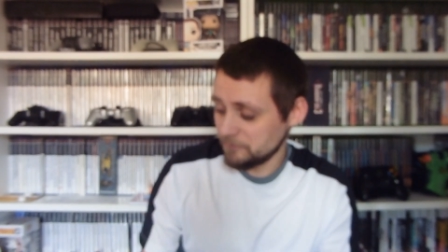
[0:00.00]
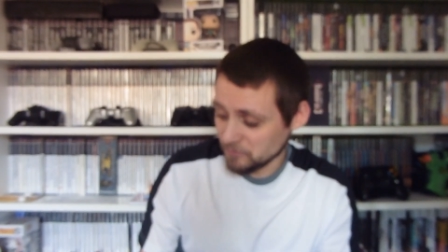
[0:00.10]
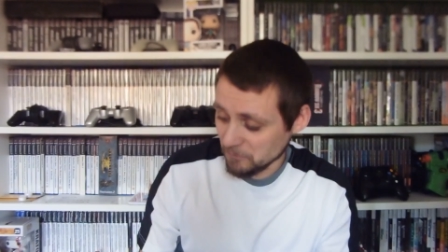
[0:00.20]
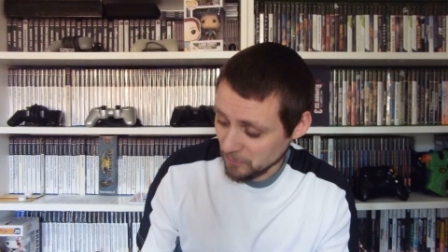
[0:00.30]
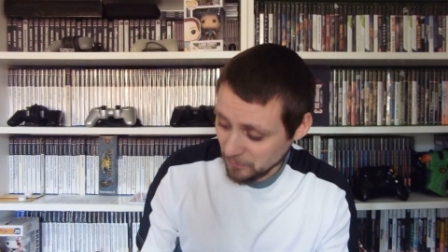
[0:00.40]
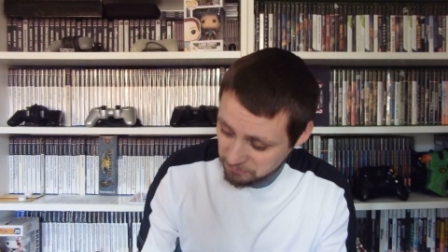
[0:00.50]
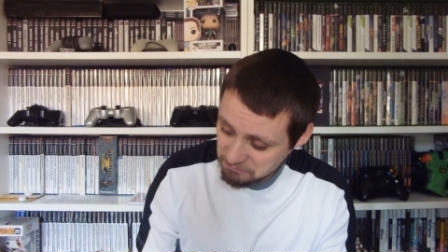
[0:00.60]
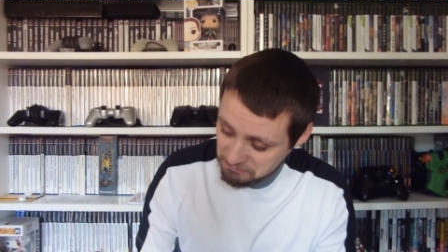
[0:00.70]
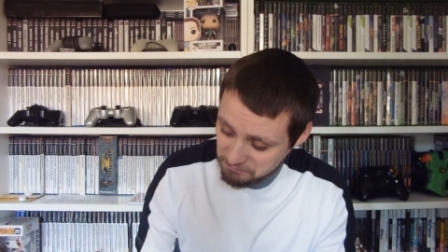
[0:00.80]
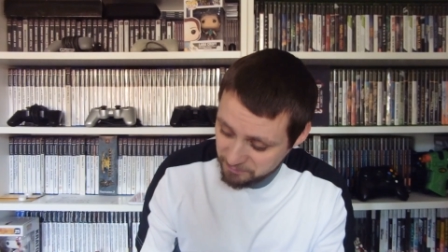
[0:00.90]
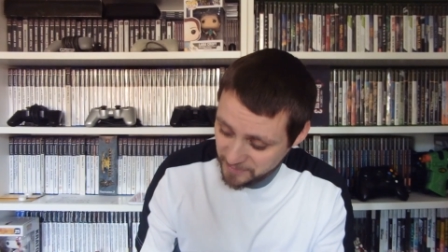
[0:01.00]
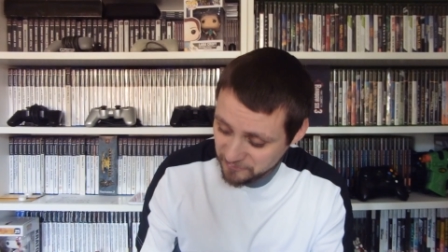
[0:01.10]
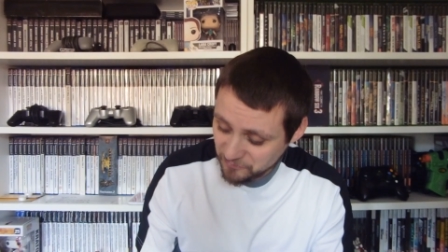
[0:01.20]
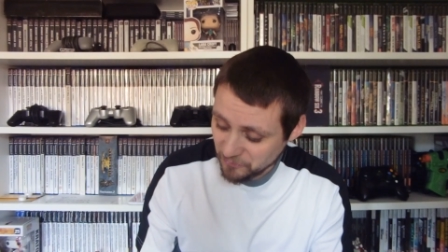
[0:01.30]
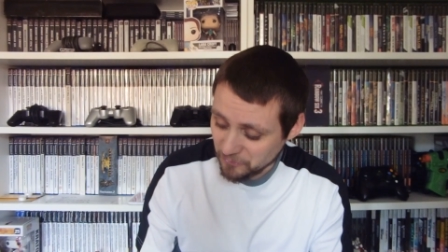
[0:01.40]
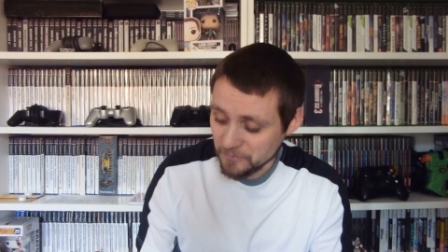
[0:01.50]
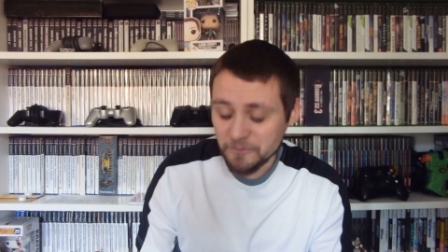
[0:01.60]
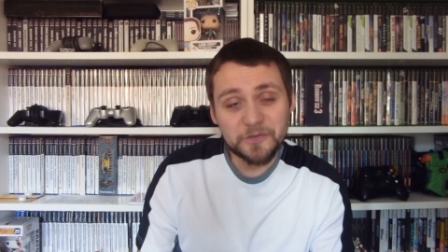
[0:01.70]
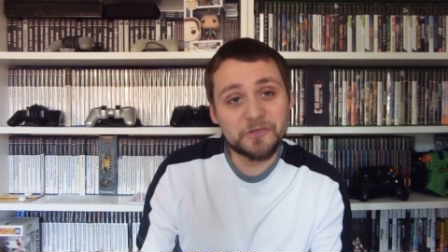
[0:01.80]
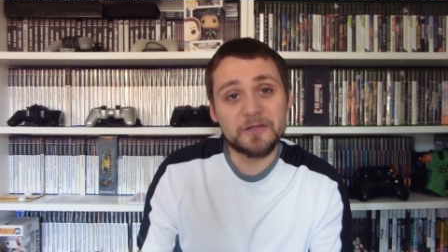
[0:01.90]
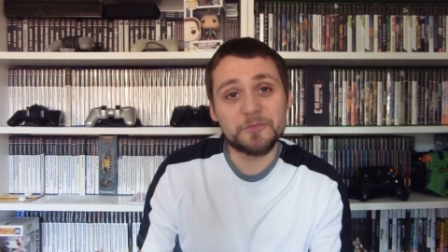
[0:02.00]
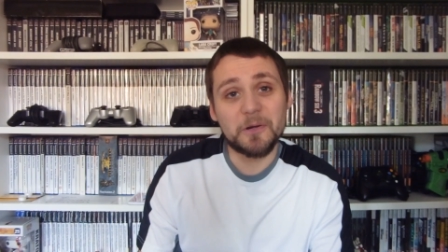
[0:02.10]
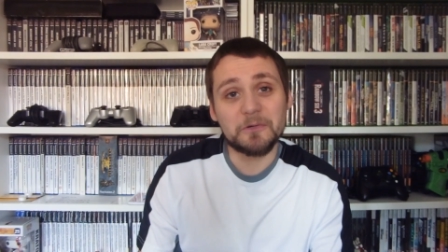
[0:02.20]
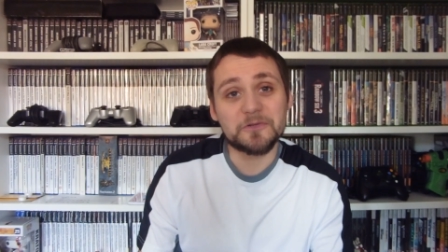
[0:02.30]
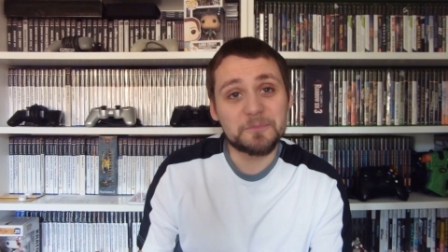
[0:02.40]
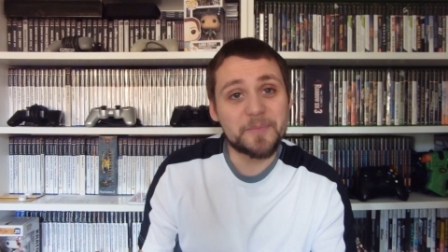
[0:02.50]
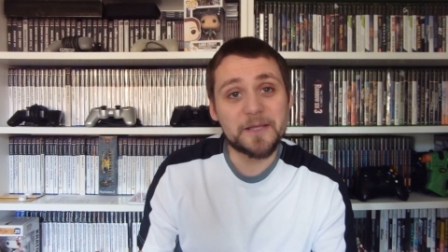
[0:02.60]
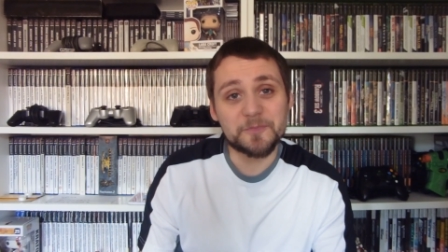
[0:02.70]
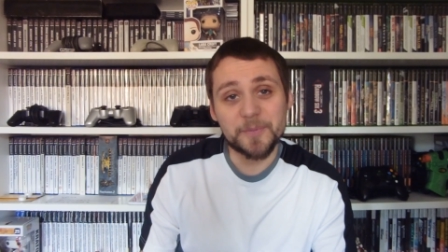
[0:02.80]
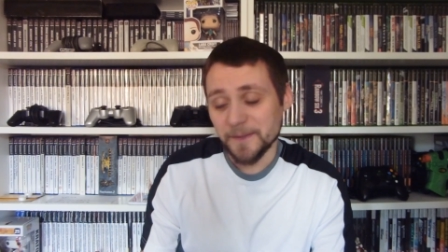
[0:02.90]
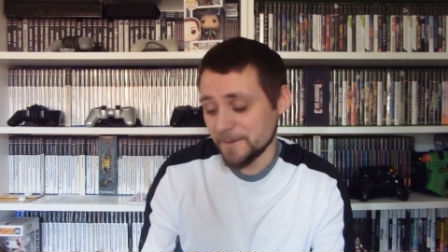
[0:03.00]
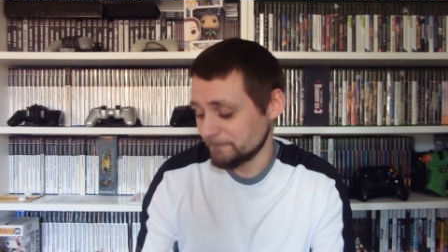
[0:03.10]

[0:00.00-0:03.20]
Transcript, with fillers: Some more PS2, original Xbox, PSP.